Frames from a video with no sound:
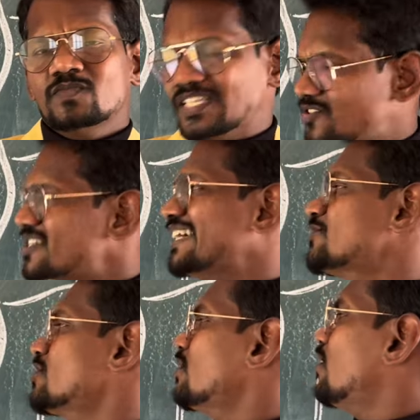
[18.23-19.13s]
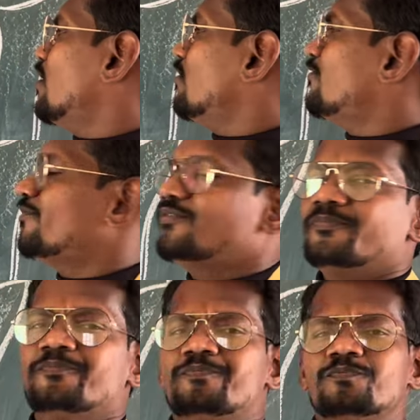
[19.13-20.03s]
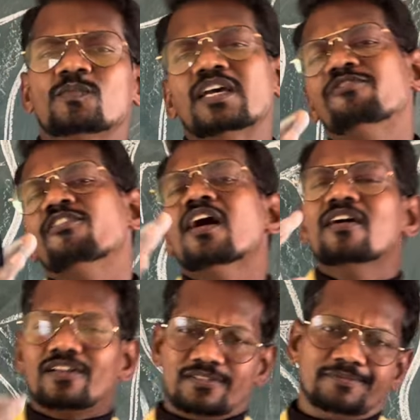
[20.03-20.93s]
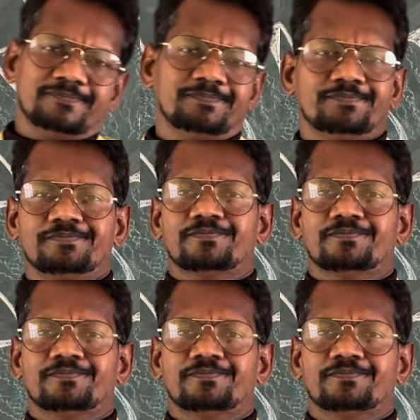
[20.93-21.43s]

the structure of a flower.